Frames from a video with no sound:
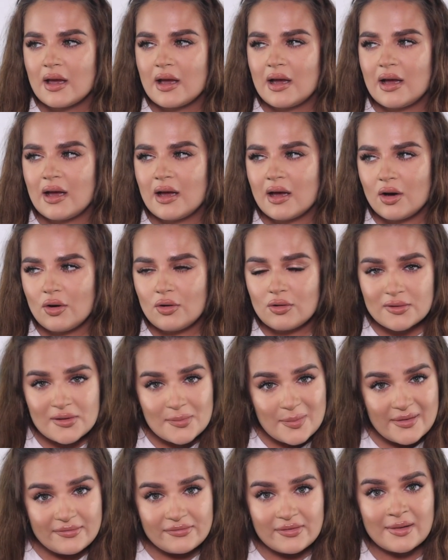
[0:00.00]
Uh, Eau
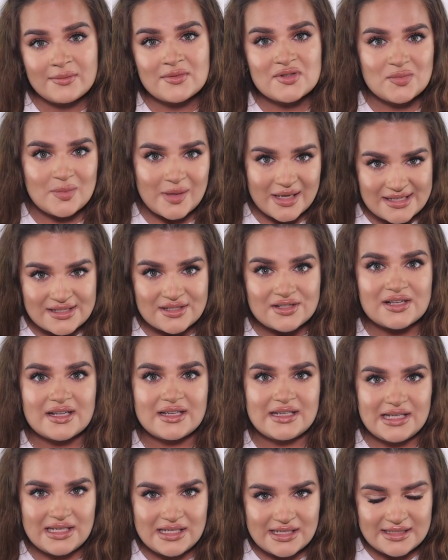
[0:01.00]
de Parfum is better
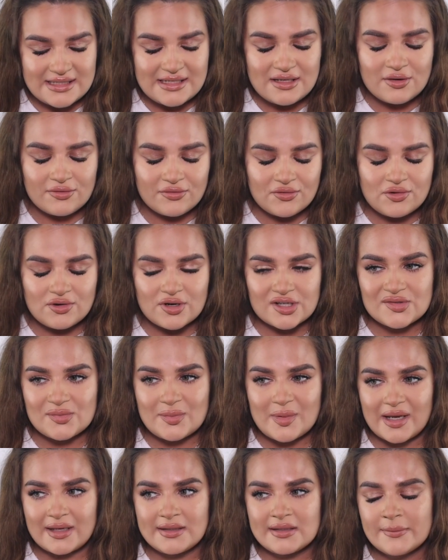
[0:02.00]
than E D T, of course,
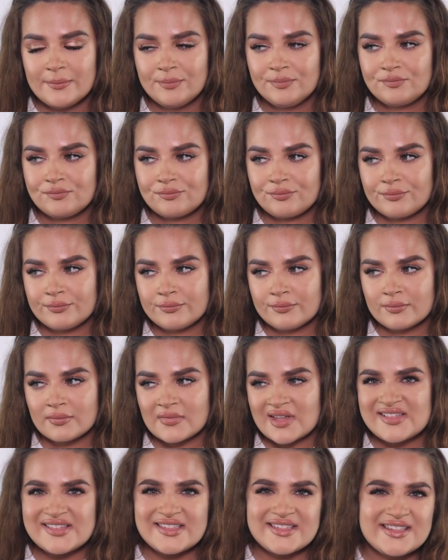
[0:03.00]
but
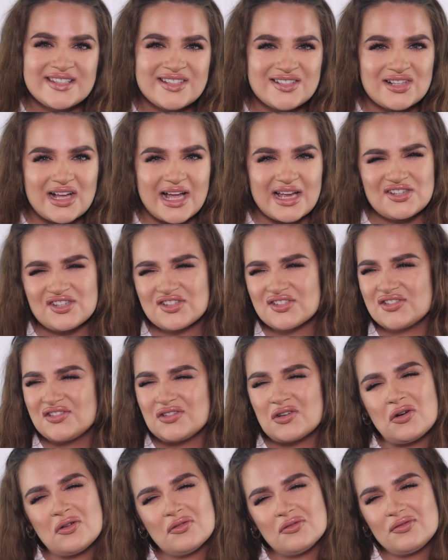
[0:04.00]
um, still, I just
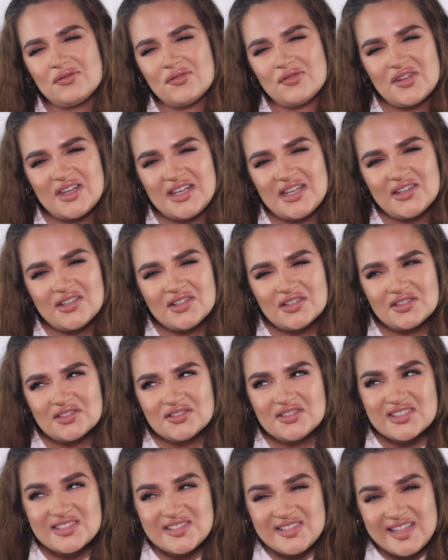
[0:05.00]
don't feel
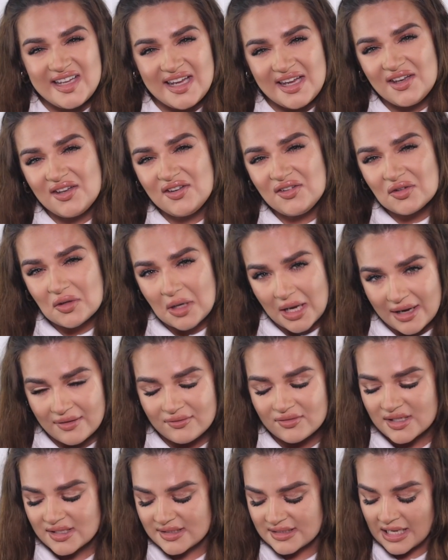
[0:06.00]
the need to
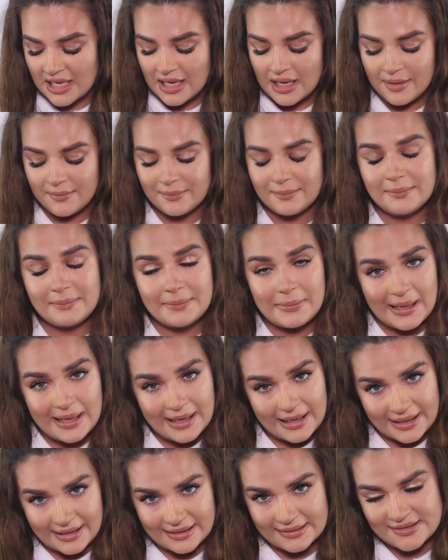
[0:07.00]
have it.
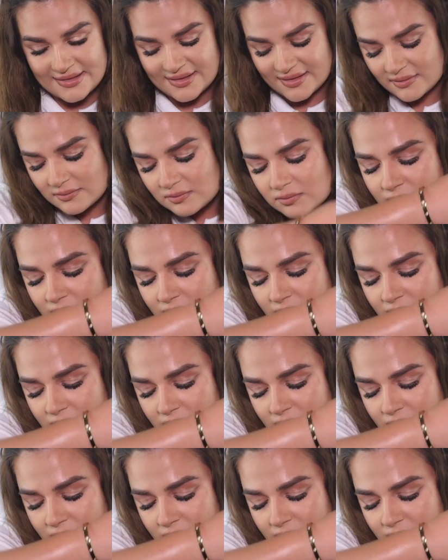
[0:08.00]
But